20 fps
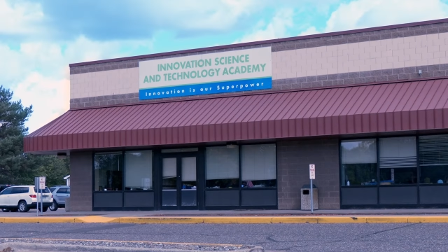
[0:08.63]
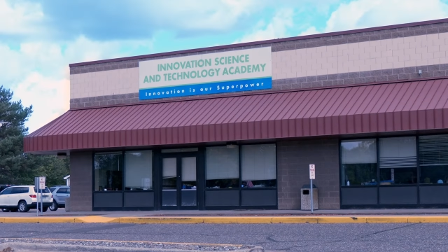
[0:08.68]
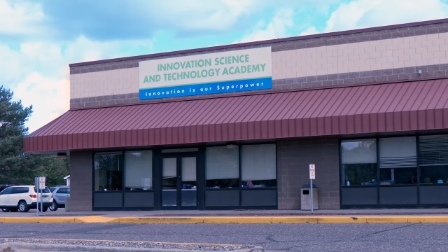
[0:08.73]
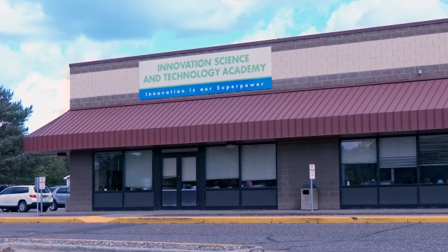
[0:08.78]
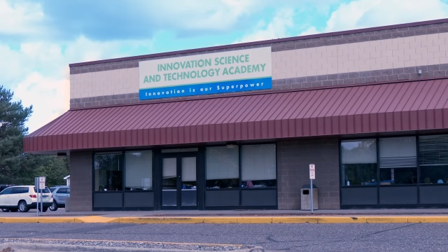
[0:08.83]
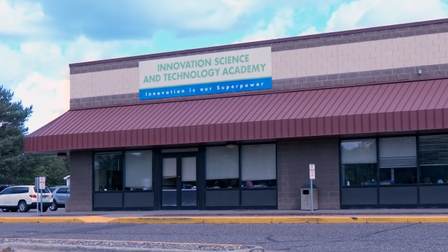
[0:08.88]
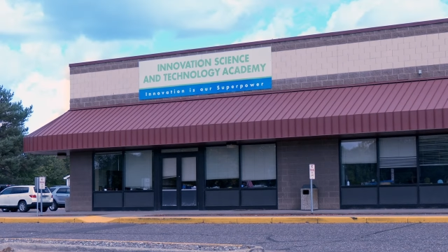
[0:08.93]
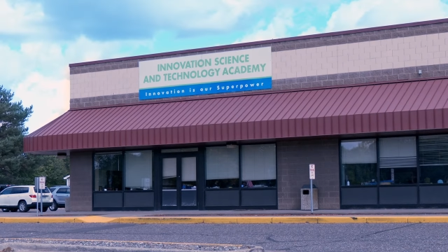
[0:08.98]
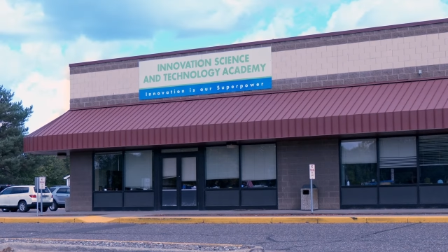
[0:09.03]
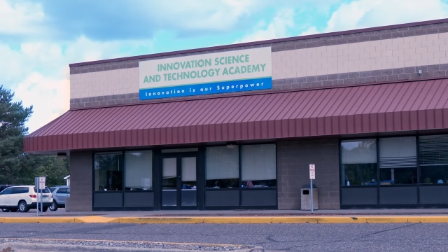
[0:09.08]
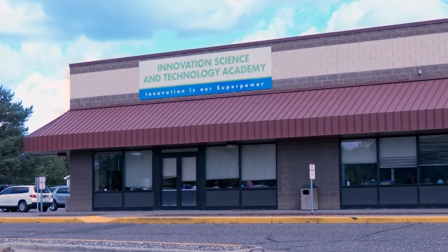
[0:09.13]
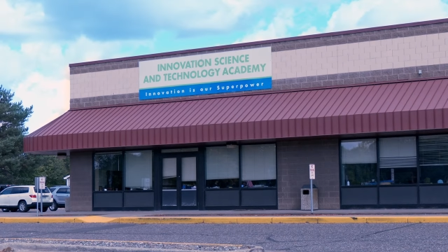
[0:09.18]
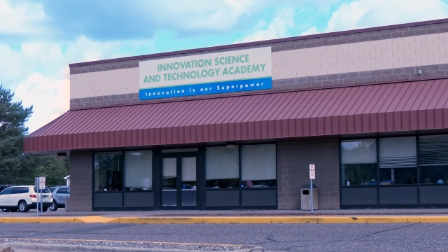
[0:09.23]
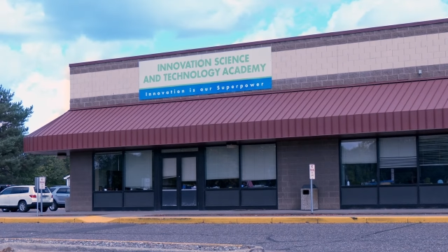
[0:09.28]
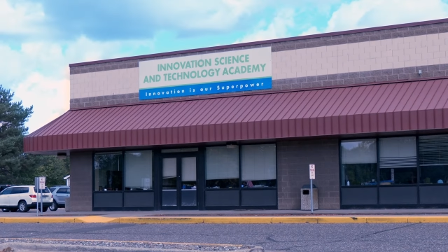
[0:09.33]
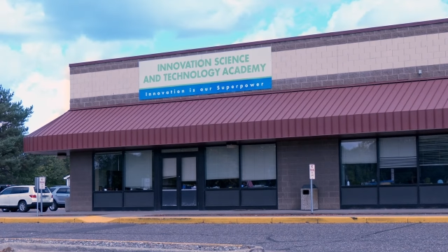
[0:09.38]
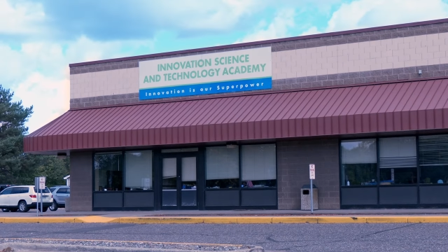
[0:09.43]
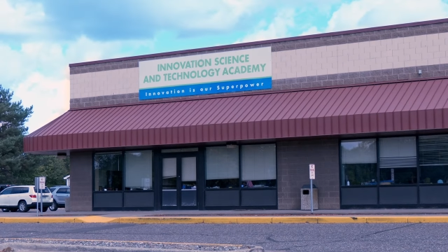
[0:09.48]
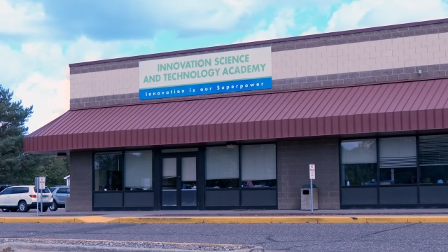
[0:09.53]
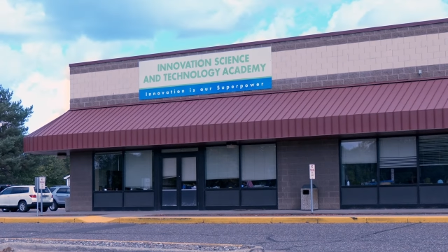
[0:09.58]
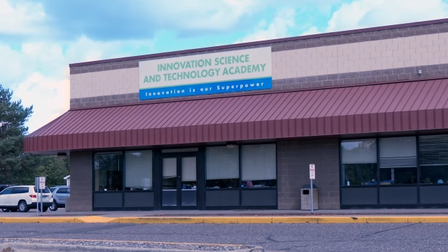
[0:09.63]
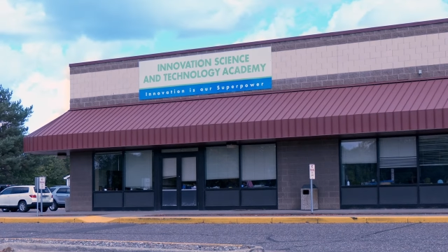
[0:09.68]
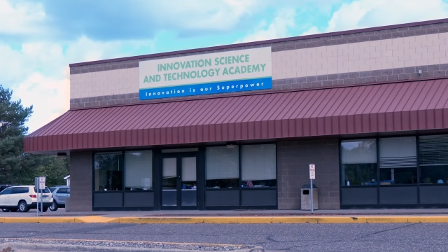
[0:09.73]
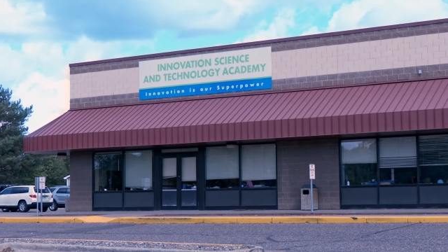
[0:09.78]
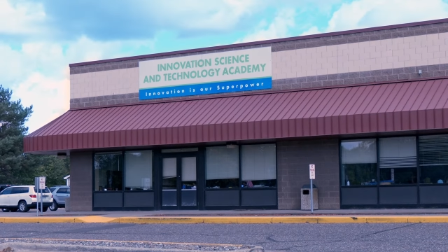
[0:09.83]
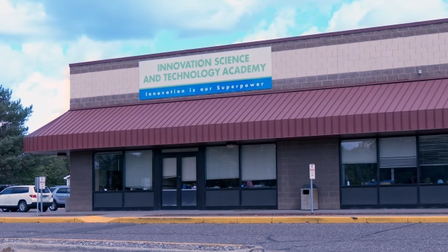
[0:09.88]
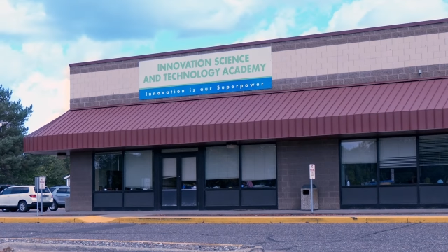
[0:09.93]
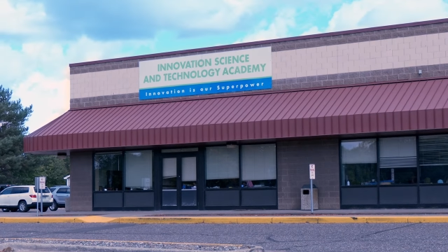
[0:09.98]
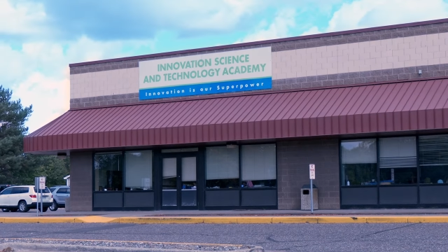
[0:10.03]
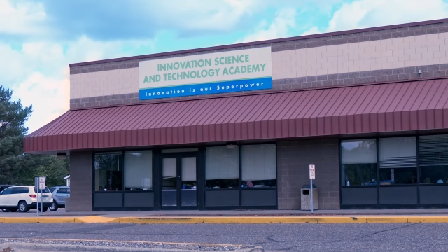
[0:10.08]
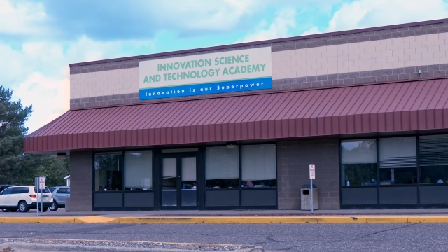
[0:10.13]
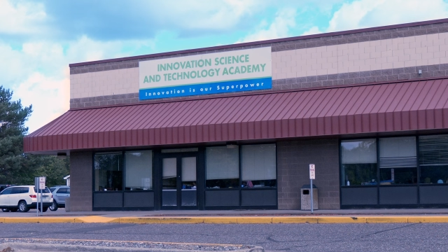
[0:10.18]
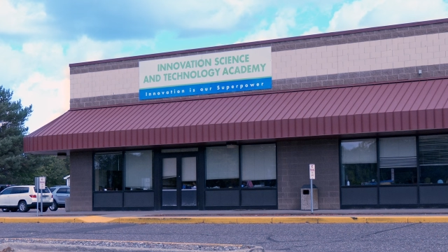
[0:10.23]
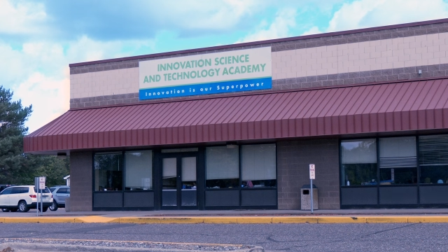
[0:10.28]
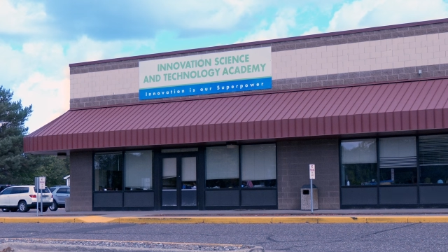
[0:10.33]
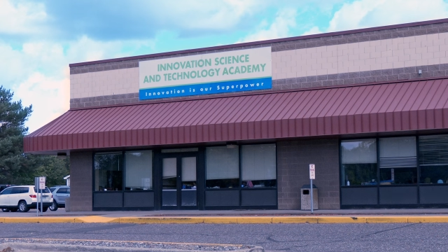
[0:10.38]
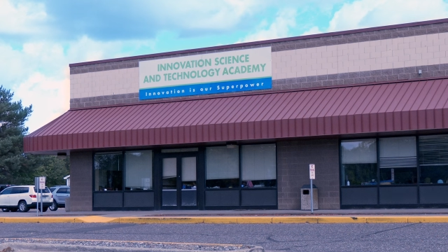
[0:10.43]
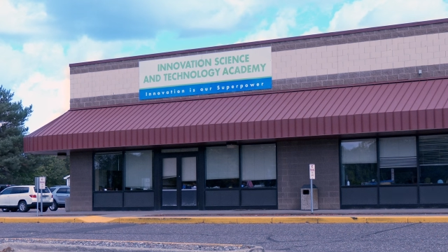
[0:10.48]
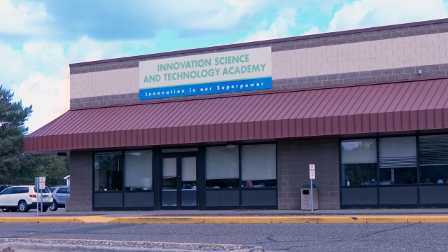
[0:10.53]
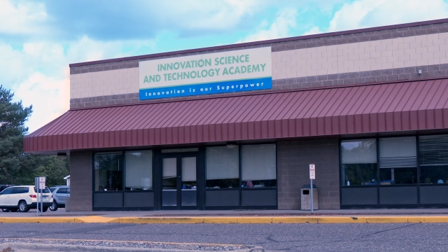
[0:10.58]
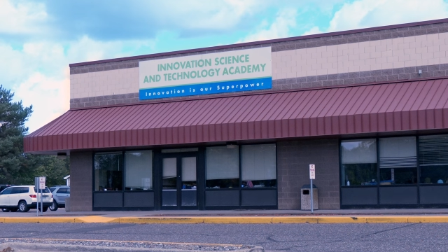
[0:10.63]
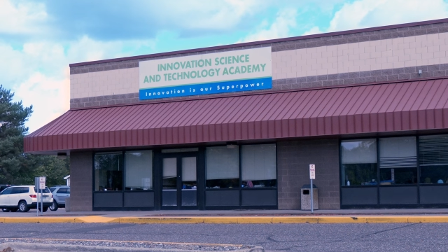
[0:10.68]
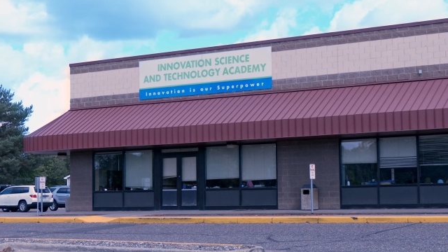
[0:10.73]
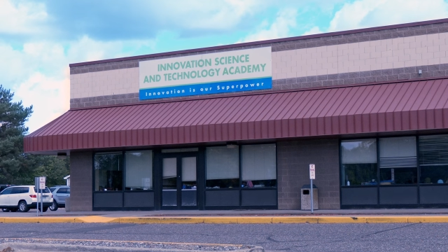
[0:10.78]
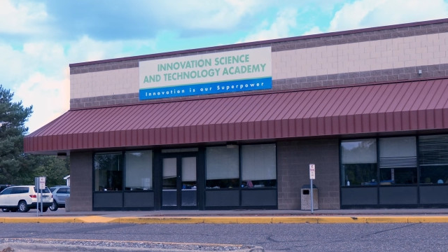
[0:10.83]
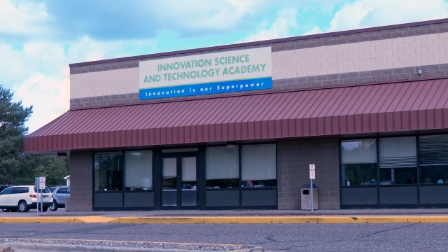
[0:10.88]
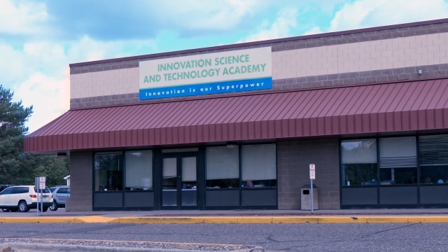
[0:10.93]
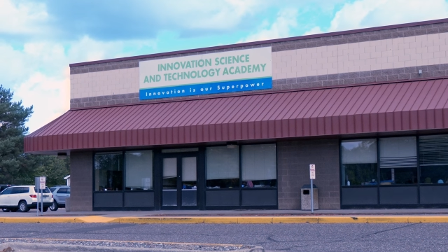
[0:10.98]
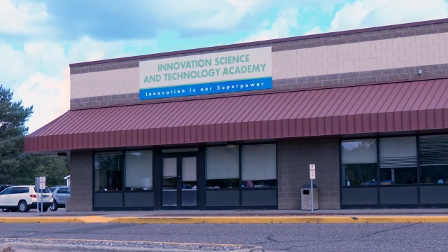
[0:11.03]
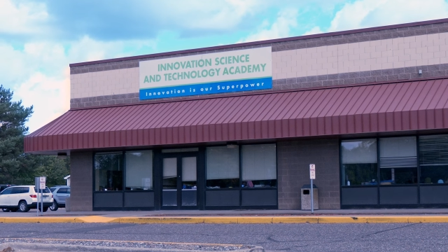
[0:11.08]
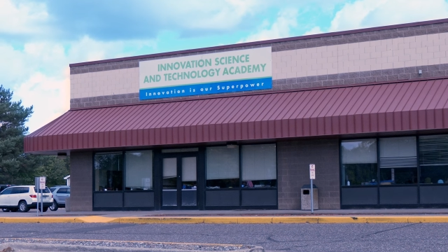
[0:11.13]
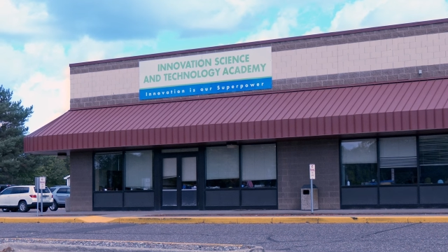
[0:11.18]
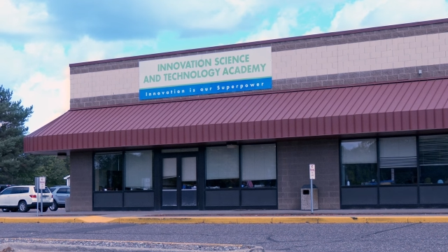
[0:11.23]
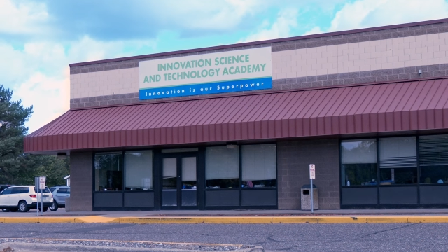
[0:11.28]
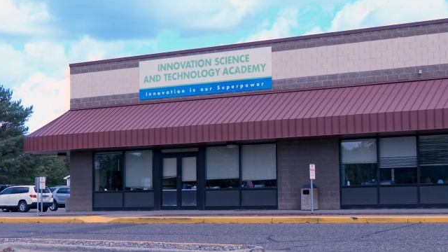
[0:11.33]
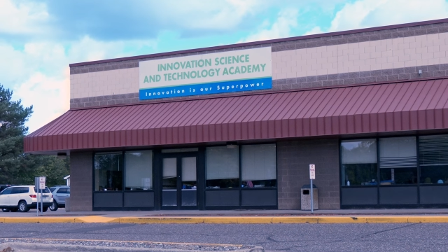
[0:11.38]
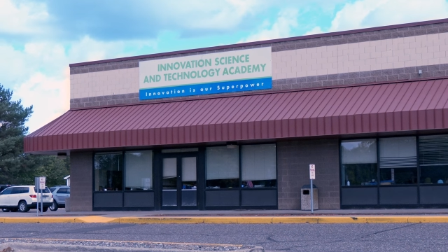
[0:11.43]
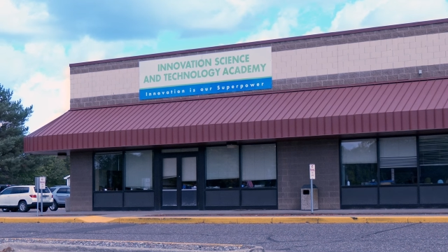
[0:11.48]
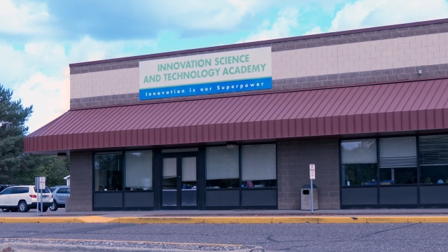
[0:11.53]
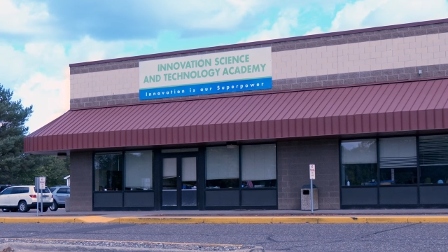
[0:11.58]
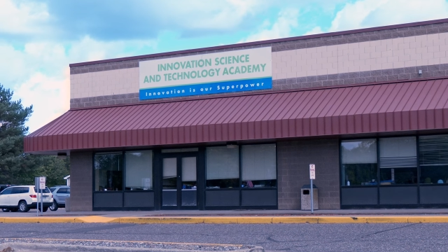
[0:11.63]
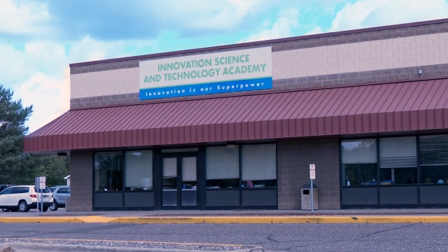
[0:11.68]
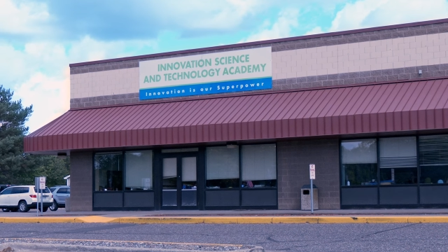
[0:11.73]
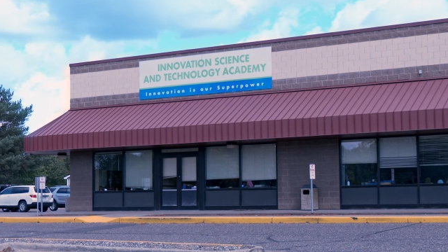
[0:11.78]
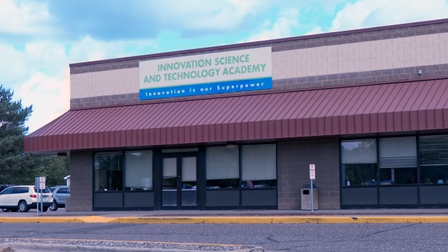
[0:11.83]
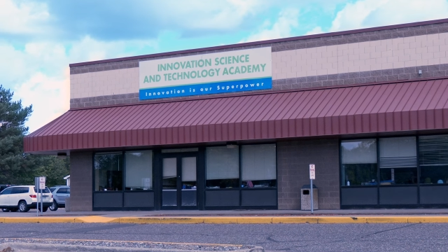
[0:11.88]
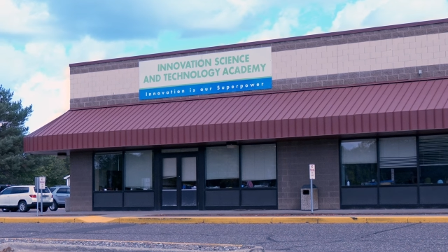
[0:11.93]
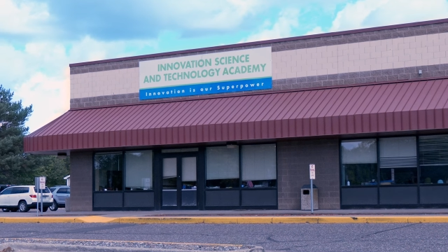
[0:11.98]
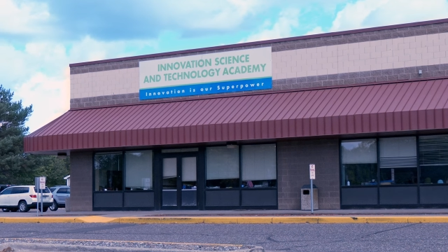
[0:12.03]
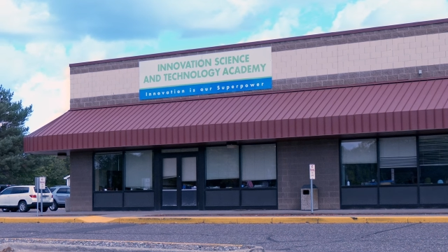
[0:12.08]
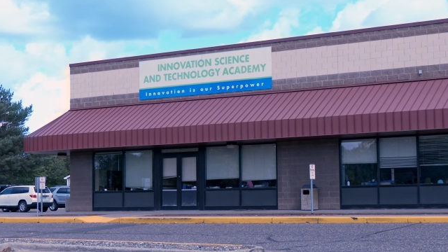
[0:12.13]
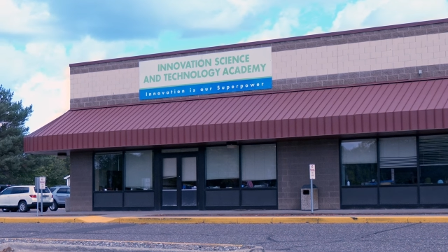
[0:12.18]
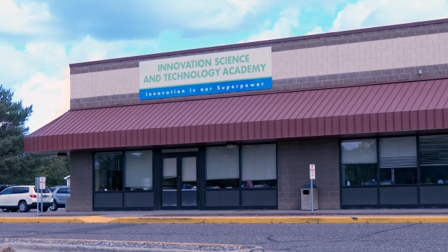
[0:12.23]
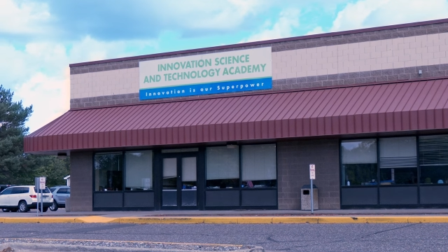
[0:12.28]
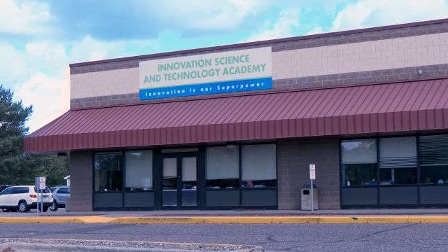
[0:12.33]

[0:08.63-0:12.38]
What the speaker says: [unreadable: no face in view]